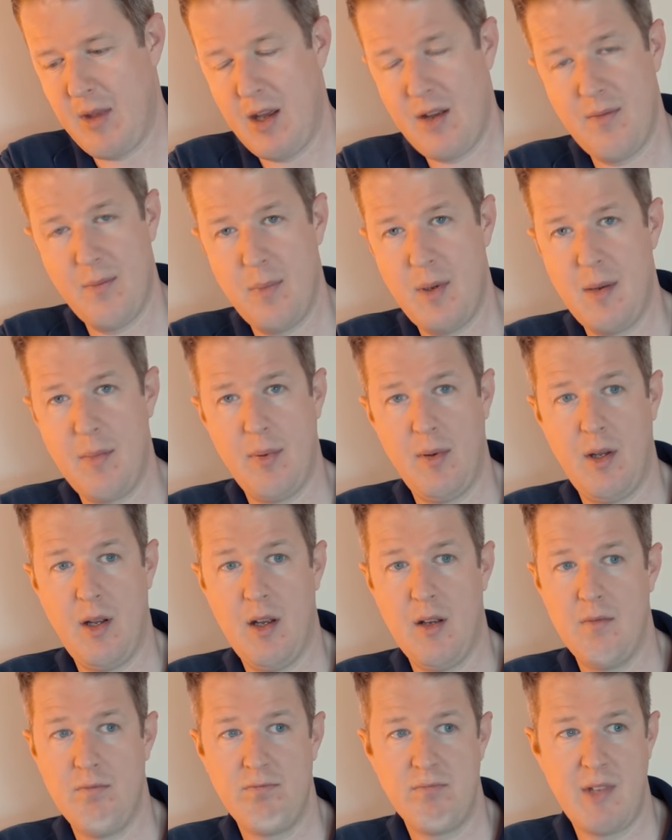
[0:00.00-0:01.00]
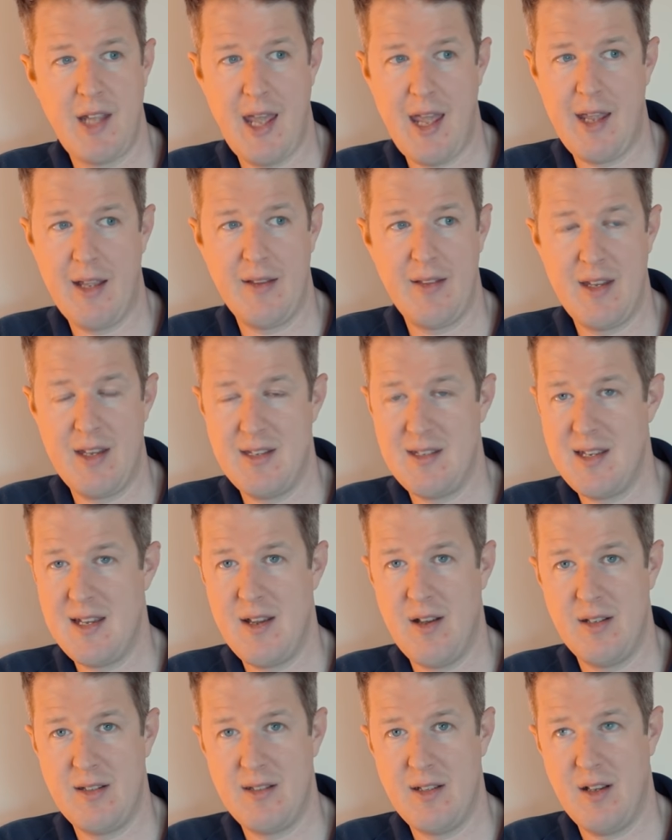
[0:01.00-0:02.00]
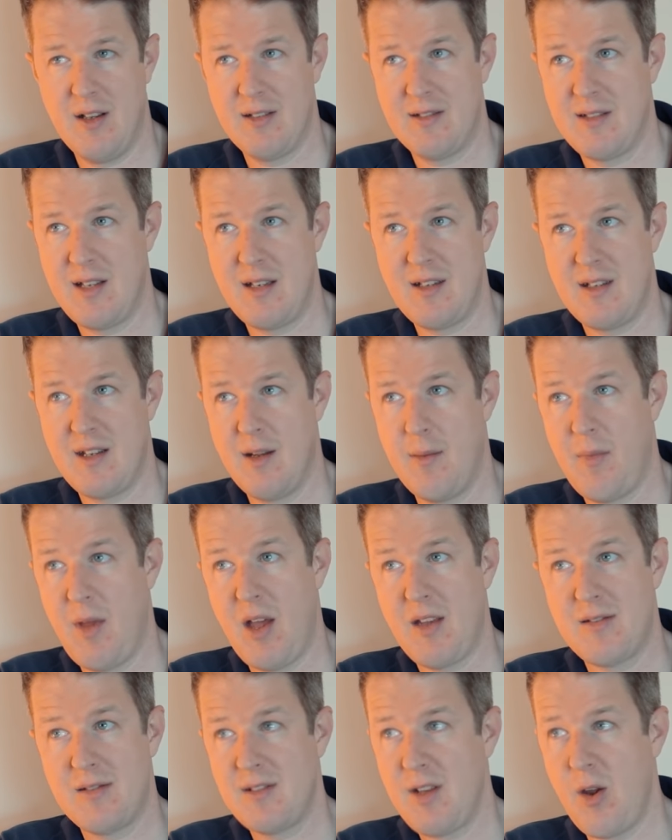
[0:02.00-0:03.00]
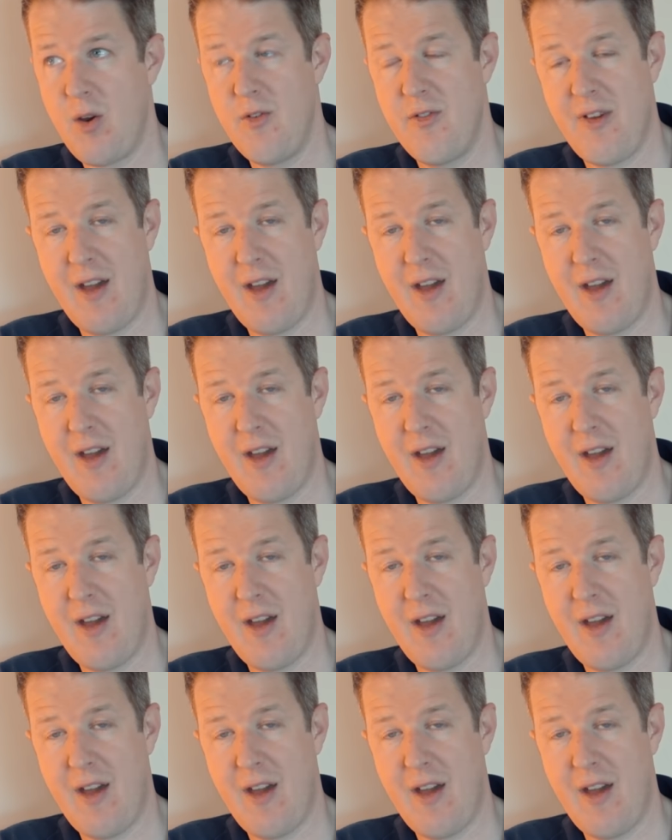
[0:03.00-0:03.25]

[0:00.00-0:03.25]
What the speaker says: that people are getting these EICRs sent to them that are so